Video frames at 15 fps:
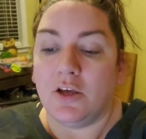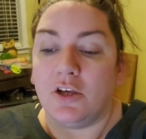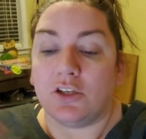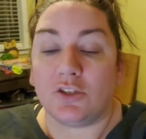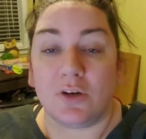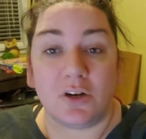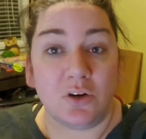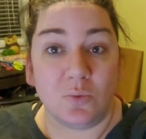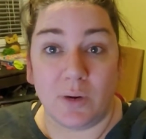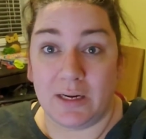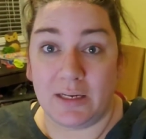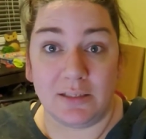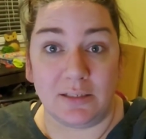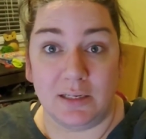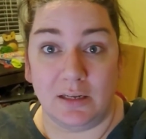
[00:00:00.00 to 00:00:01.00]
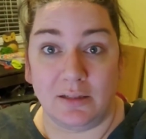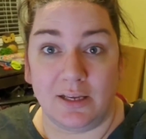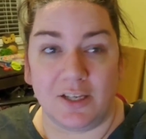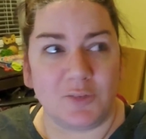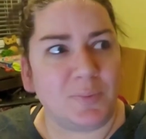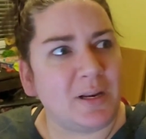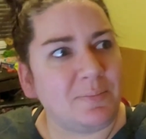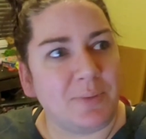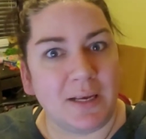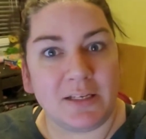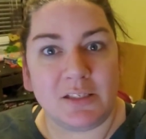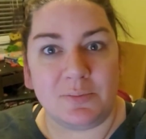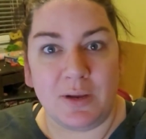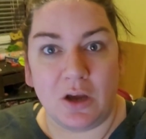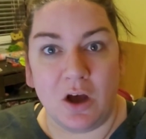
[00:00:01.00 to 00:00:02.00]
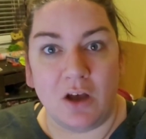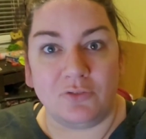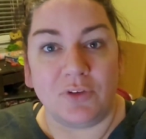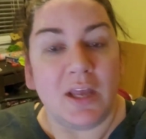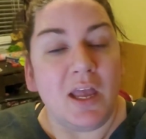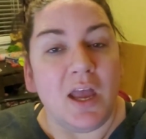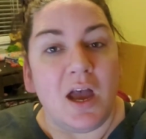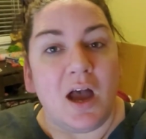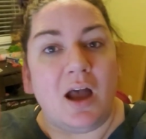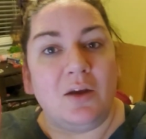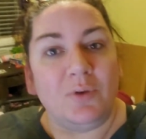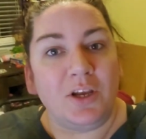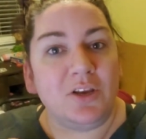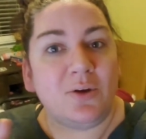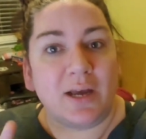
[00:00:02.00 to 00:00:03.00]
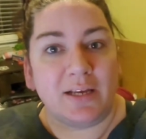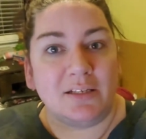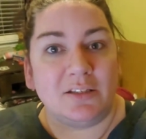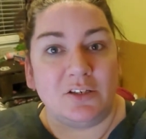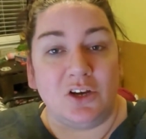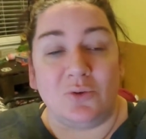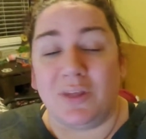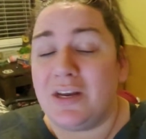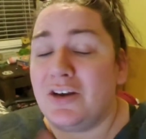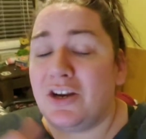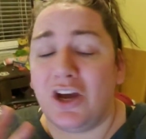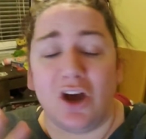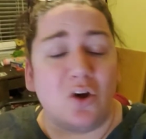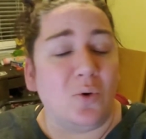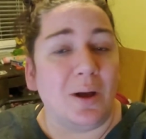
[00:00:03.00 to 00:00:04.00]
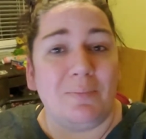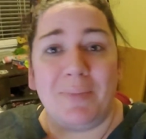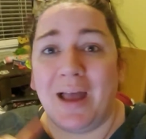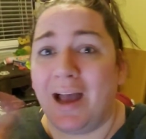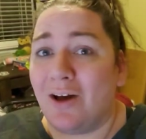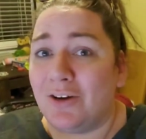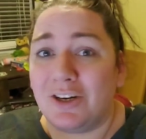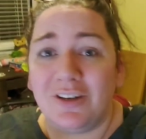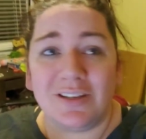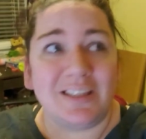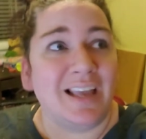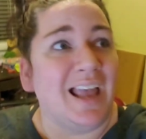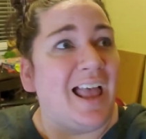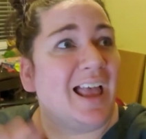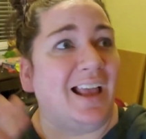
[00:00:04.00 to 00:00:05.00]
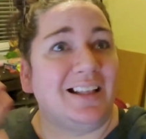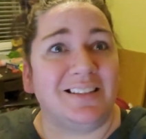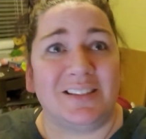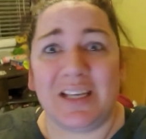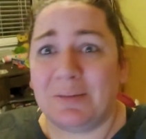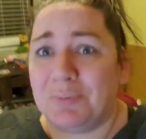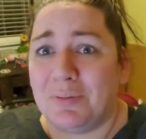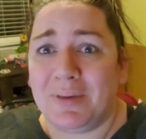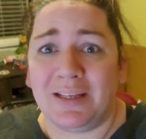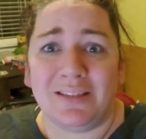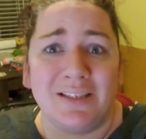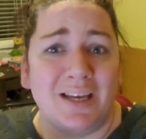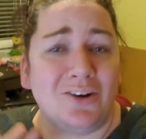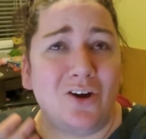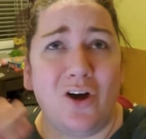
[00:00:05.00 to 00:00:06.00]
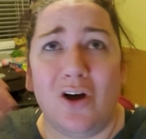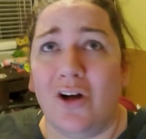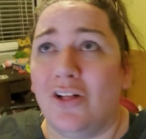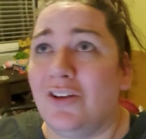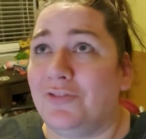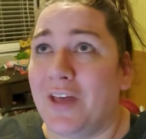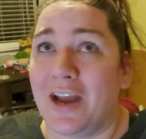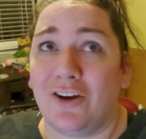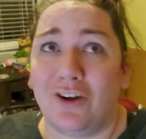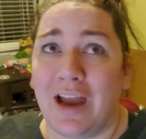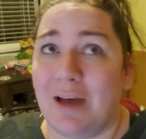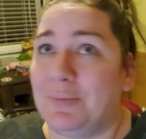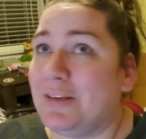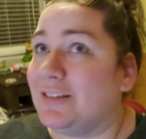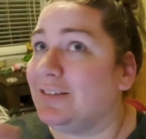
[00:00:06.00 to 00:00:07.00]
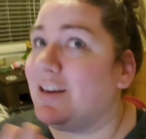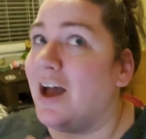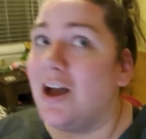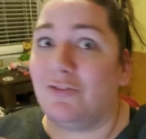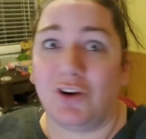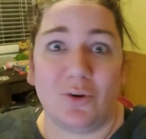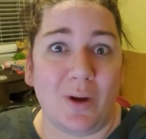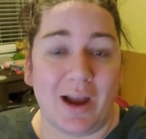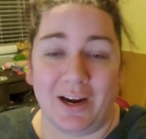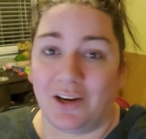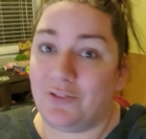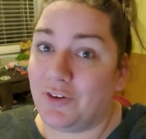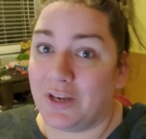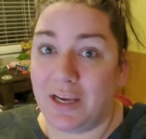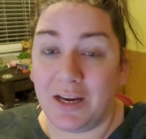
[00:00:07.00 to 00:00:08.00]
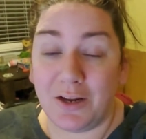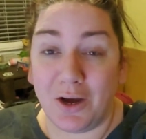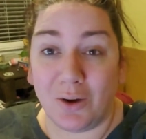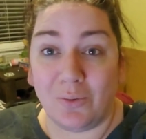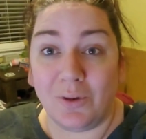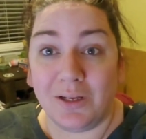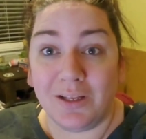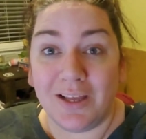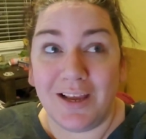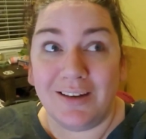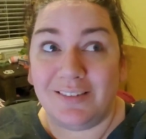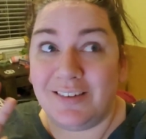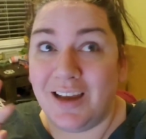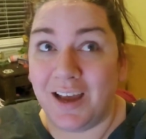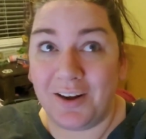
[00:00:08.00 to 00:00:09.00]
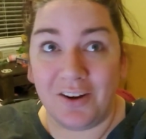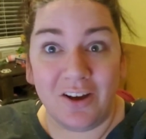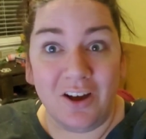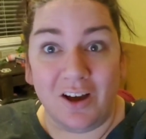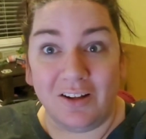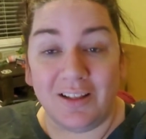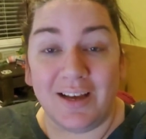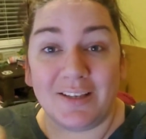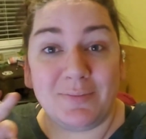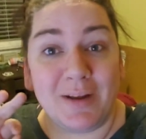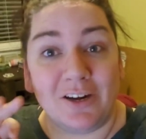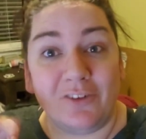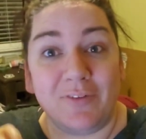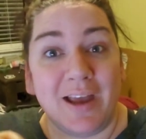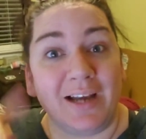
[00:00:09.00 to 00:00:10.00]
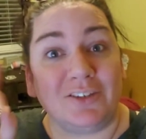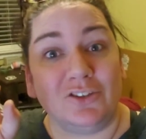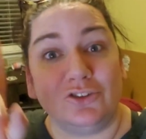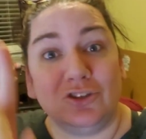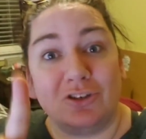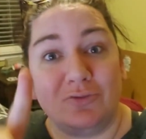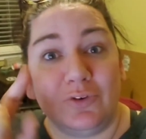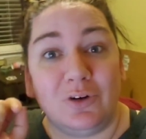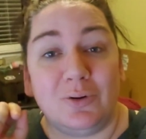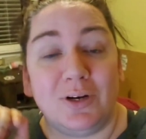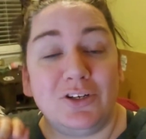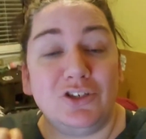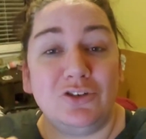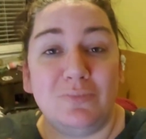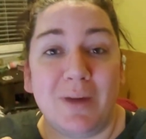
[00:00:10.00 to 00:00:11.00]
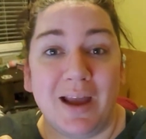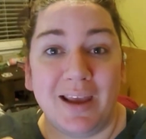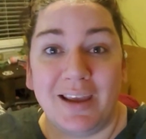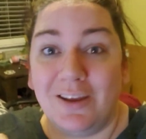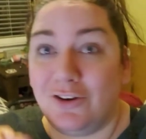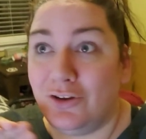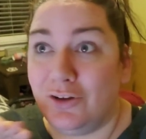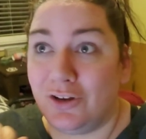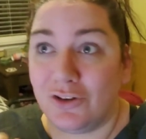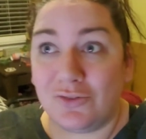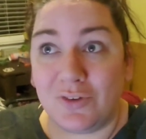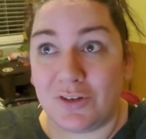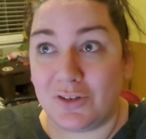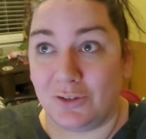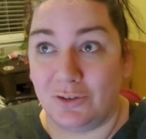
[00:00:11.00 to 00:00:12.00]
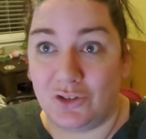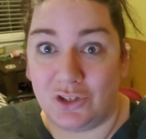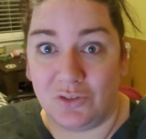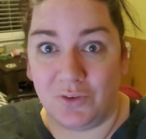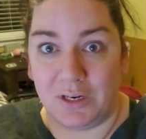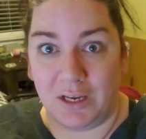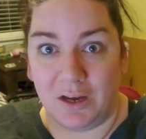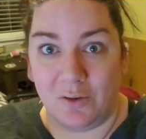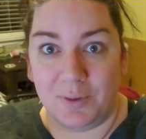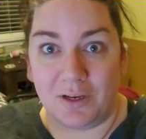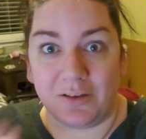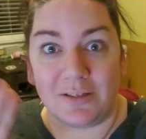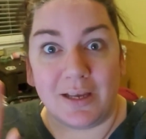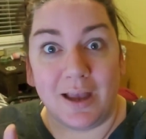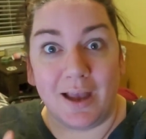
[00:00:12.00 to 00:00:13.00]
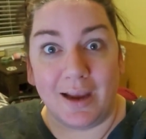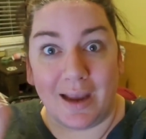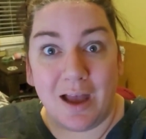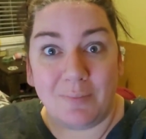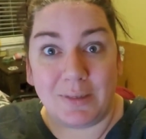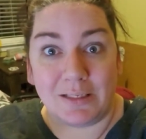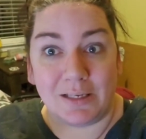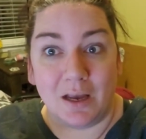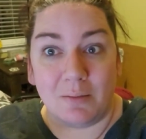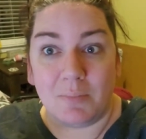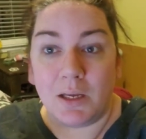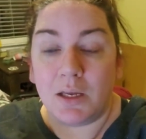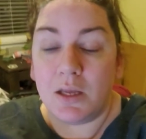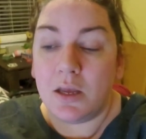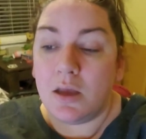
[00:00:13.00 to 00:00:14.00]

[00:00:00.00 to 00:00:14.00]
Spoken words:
So I don't know what his deal is, but it pissed me off. I want you guys to know that no, powders and supplements and all of that crap is not required for keto. Not at all. As a matter of fact, look forward to my New Year's resolutions video because I got me some.